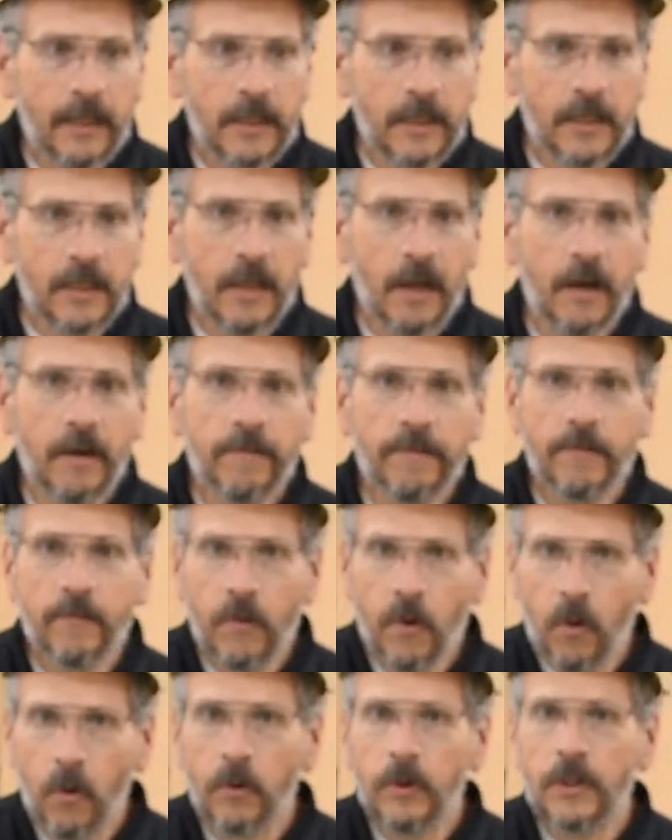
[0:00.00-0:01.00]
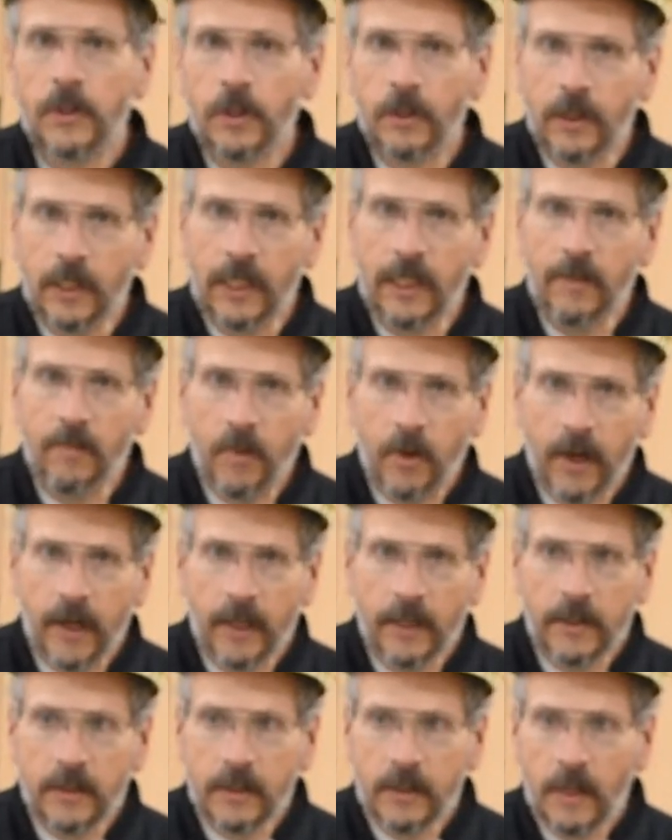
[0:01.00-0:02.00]
stuffed rolled turkey
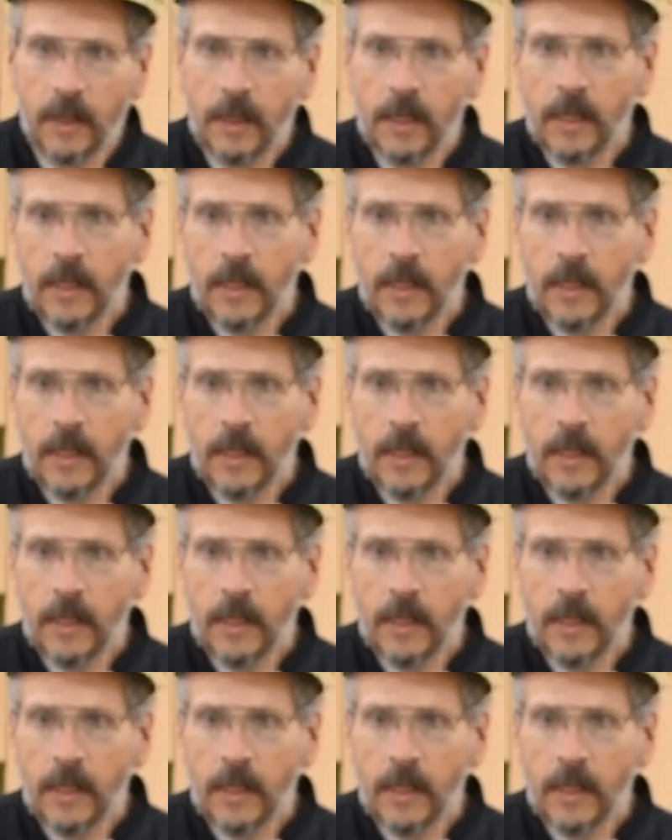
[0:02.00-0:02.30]
breast,